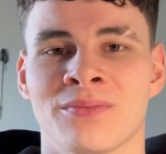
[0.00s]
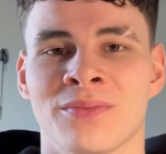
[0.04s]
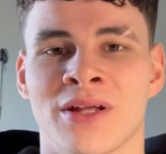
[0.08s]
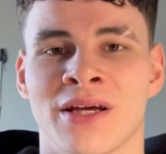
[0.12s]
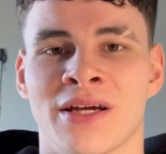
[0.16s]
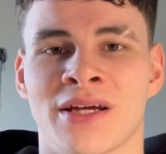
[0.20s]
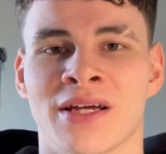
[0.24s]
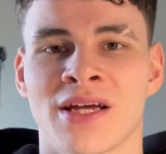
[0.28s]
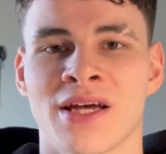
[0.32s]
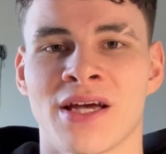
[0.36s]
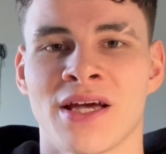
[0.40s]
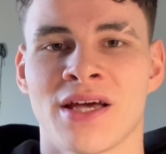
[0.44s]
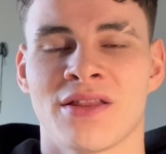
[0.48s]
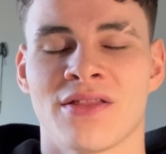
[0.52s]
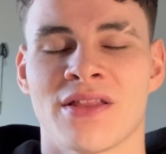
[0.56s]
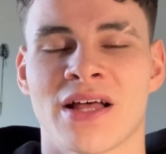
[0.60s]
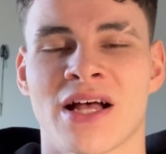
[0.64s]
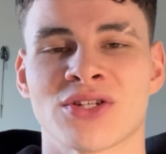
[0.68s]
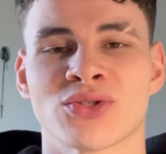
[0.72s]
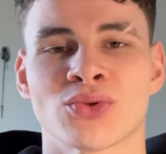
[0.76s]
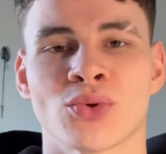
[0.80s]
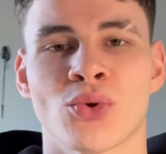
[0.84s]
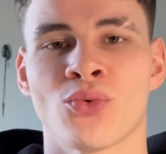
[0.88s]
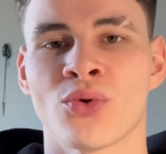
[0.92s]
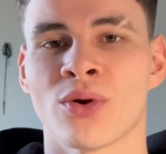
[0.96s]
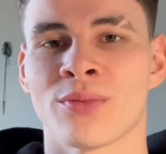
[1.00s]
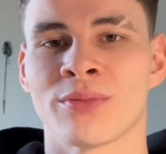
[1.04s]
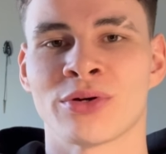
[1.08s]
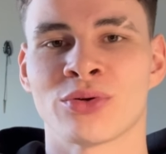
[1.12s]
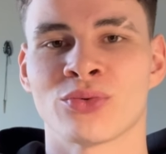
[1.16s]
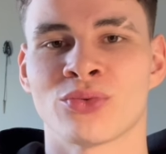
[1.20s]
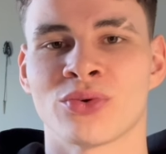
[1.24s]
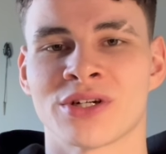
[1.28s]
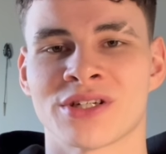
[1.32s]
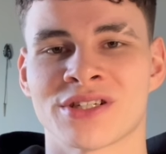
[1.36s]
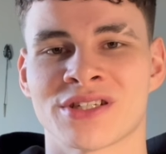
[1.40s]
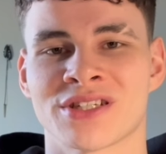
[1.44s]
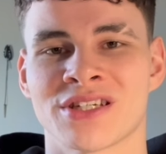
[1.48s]
Like, that's what women
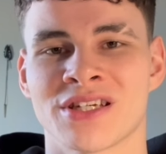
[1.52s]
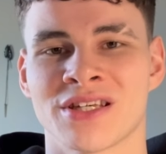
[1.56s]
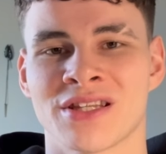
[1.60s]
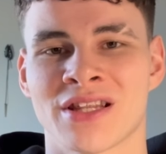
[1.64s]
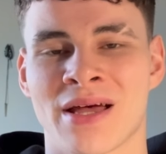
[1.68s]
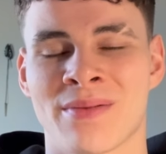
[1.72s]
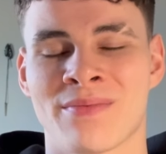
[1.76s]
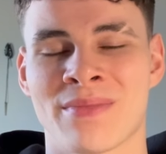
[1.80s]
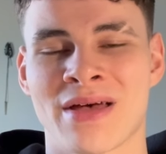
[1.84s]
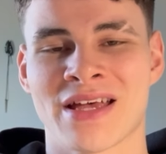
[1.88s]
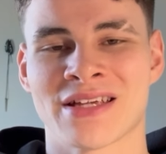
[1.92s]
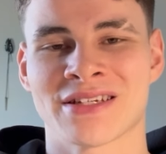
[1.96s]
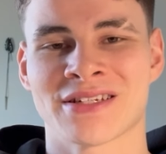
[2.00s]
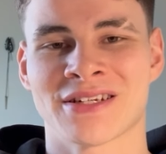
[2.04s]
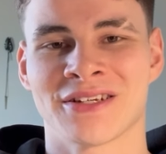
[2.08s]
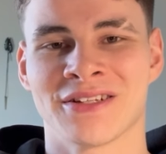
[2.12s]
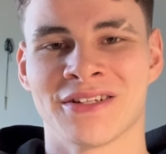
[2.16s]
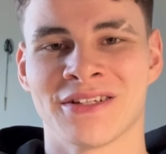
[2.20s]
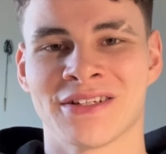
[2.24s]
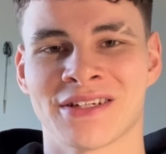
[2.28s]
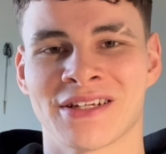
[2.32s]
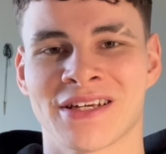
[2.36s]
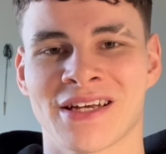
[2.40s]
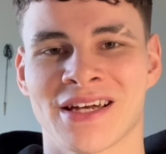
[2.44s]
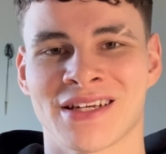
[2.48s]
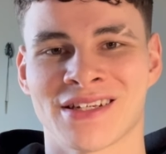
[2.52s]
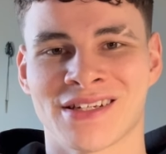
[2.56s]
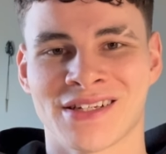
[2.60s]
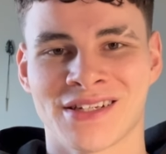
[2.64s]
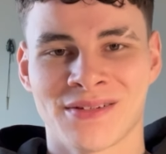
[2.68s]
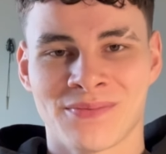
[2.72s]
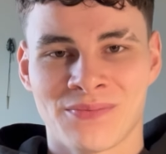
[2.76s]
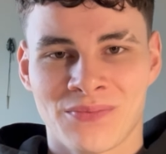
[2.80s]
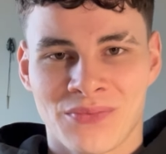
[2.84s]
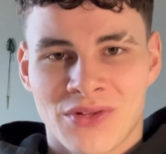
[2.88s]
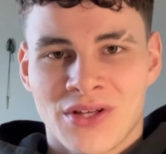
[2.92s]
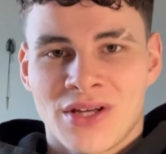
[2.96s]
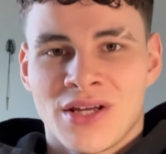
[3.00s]
want to see, that masculine kind
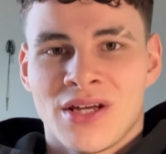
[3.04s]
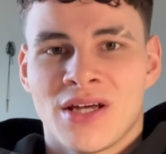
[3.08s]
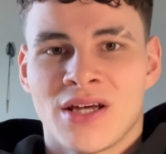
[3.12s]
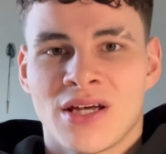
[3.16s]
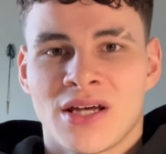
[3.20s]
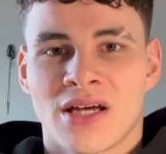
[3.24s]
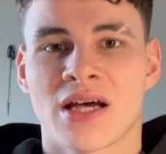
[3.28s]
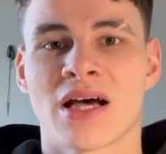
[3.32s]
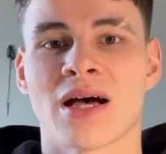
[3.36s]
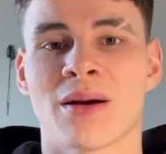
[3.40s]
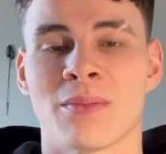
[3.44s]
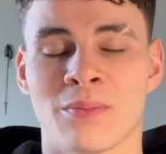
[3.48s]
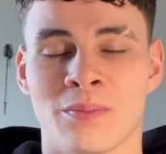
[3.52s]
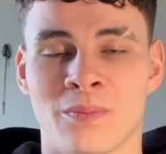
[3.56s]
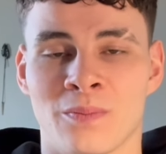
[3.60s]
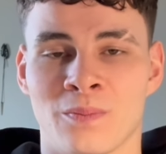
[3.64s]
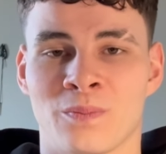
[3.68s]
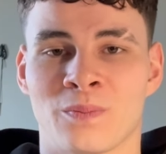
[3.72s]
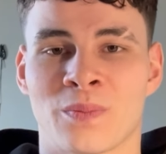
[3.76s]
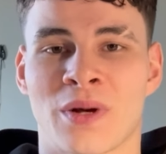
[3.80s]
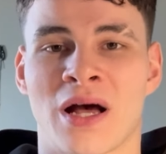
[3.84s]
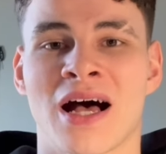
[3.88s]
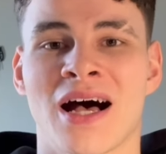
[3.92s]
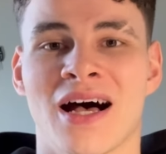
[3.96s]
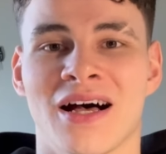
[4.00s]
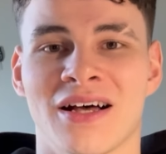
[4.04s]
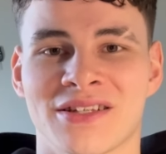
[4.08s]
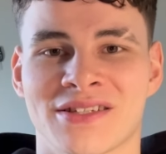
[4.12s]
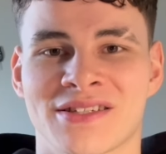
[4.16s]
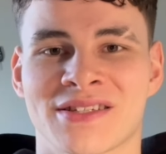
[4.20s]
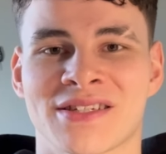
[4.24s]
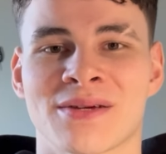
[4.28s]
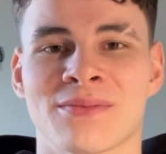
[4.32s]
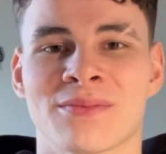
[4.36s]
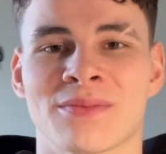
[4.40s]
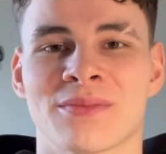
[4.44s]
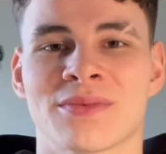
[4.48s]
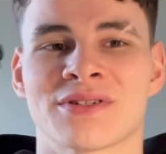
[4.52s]
of
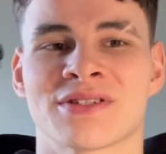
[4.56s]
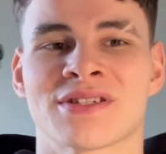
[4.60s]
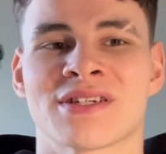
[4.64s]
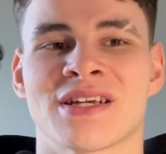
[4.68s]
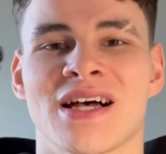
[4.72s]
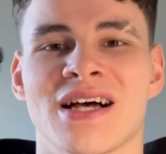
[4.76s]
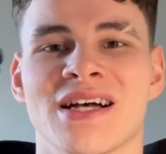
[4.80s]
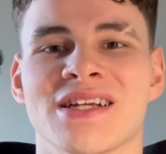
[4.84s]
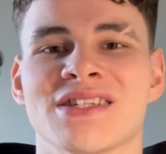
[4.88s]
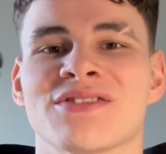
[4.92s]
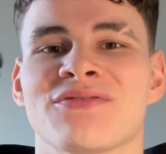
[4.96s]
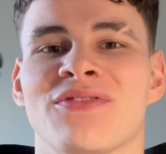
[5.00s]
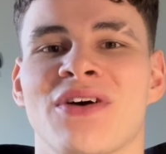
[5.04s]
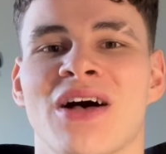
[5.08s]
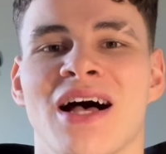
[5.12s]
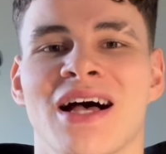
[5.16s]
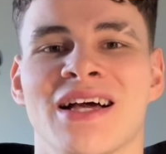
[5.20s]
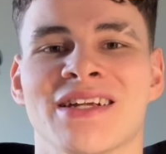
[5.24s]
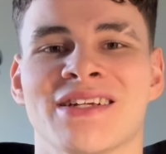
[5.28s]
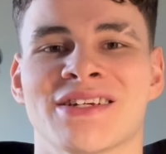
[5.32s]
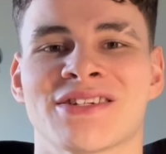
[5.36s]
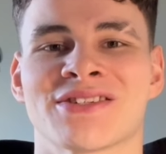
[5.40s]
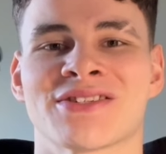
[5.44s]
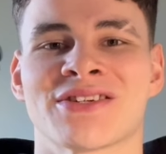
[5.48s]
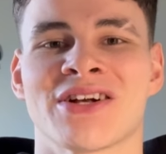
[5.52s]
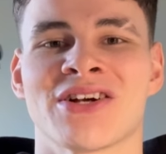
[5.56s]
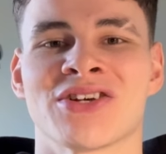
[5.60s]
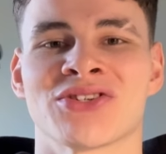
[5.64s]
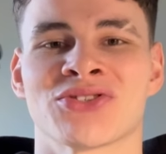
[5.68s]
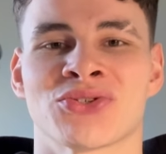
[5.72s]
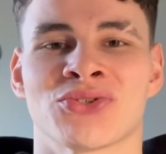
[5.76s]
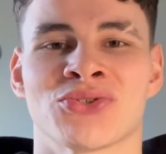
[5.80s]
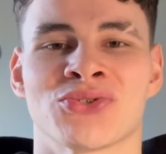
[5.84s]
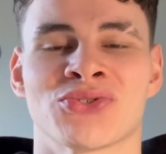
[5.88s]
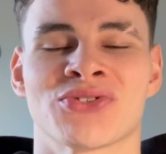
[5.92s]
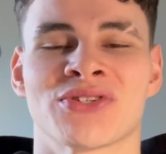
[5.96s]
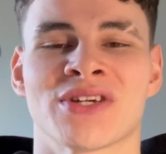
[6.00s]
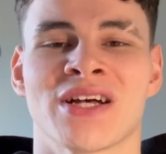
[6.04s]
signs of high
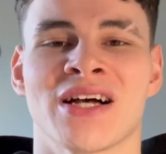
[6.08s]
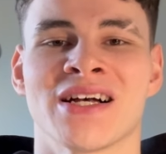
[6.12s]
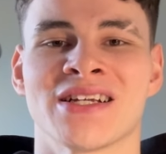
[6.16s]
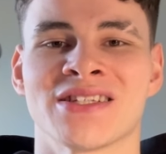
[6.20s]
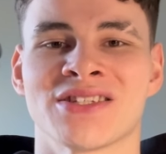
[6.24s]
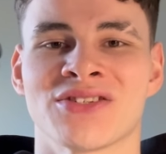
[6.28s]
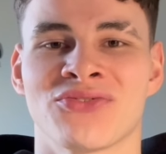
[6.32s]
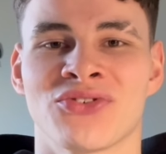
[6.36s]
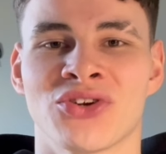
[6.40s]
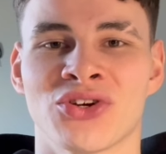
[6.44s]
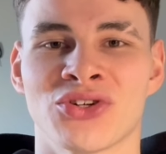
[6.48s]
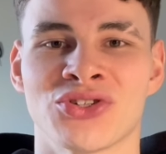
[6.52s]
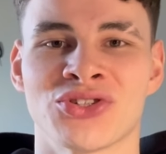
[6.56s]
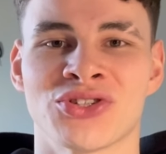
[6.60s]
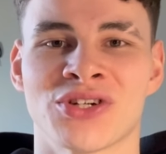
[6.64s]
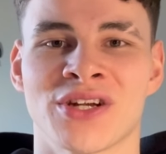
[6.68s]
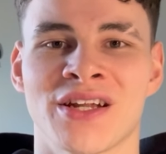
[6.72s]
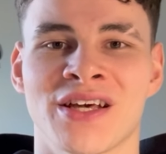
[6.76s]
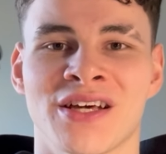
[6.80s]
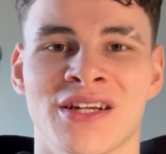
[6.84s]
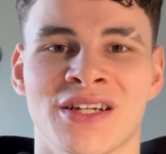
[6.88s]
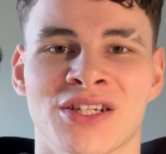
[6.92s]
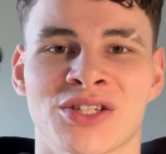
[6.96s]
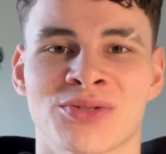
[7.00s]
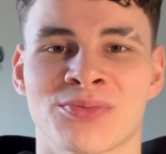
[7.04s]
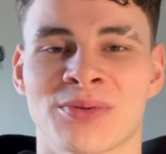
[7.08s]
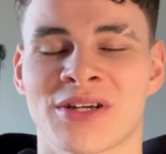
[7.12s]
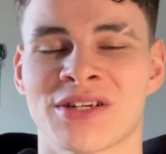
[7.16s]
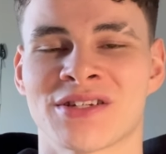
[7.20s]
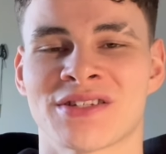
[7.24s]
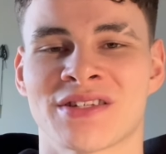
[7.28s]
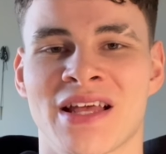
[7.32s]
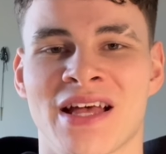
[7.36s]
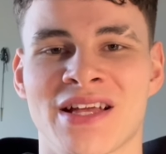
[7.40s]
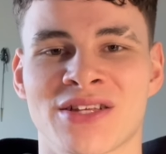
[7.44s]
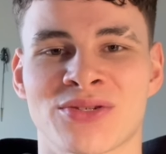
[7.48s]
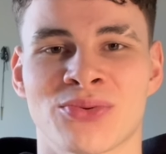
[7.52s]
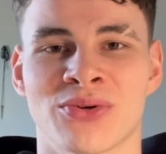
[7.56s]
testosterone, signs of good genetics, because
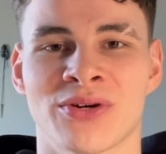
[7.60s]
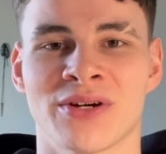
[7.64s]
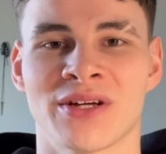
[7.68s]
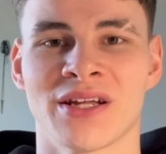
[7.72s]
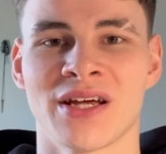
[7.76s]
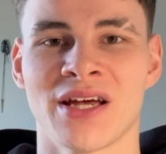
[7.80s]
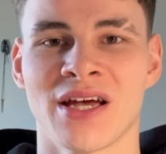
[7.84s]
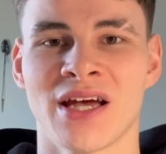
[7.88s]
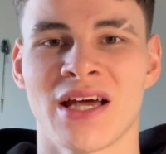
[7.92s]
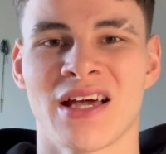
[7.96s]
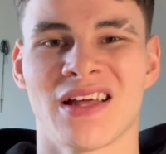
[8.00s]
that's what,